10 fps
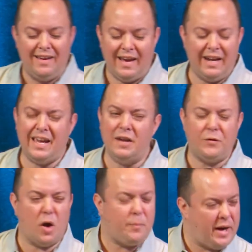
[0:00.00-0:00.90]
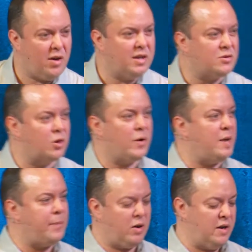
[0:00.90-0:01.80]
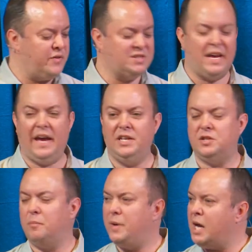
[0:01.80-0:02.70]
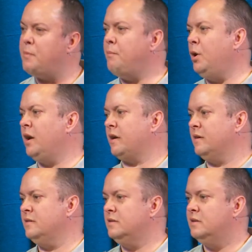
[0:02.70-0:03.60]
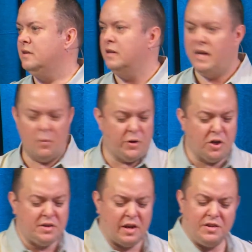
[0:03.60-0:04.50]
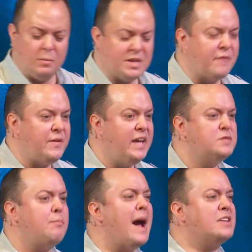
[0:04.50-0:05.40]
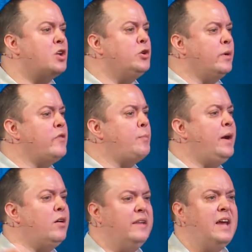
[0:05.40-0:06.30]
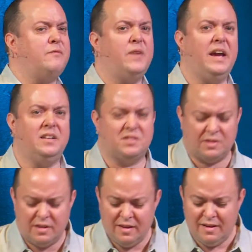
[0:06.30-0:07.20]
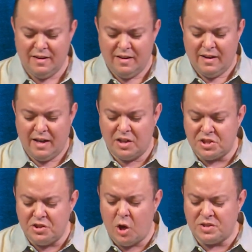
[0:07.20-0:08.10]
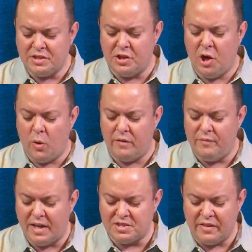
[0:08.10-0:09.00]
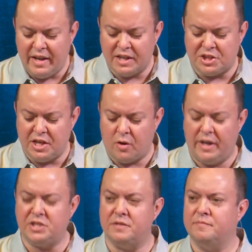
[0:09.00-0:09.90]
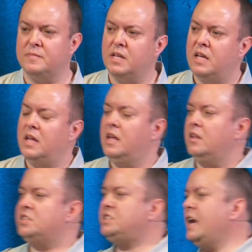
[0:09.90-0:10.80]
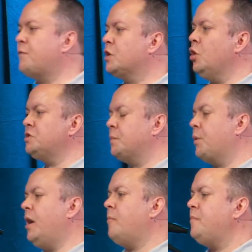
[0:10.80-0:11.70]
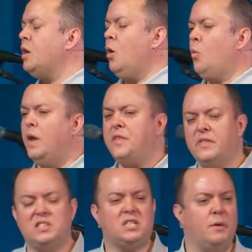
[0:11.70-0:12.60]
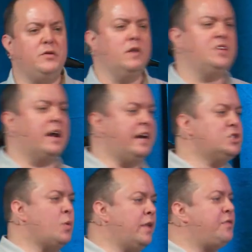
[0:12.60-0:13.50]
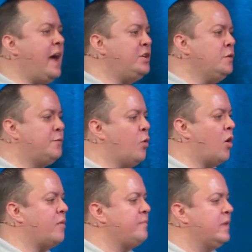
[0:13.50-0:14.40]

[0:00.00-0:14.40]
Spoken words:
And again, if you're a parent or grandparent of this age, pick up a book. And when they're done with that phase, pass it on to another parent in that phase. And let's seek to know and invest in the next generation. Let's stand for closing prayer. One thing that some of you have done, I just want to thank you for.